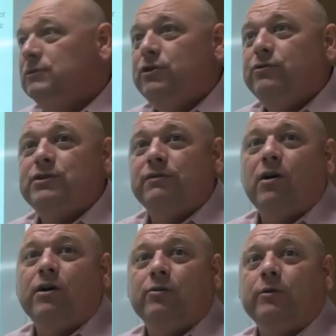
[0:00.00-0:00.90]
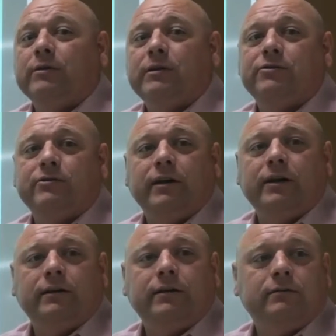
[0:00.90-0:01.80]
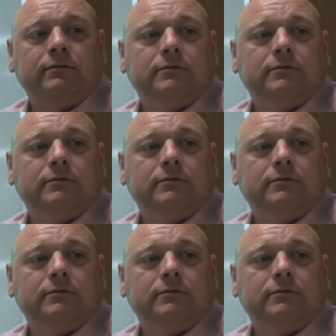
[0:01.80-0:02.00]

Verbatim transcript: use of arguing with history lately.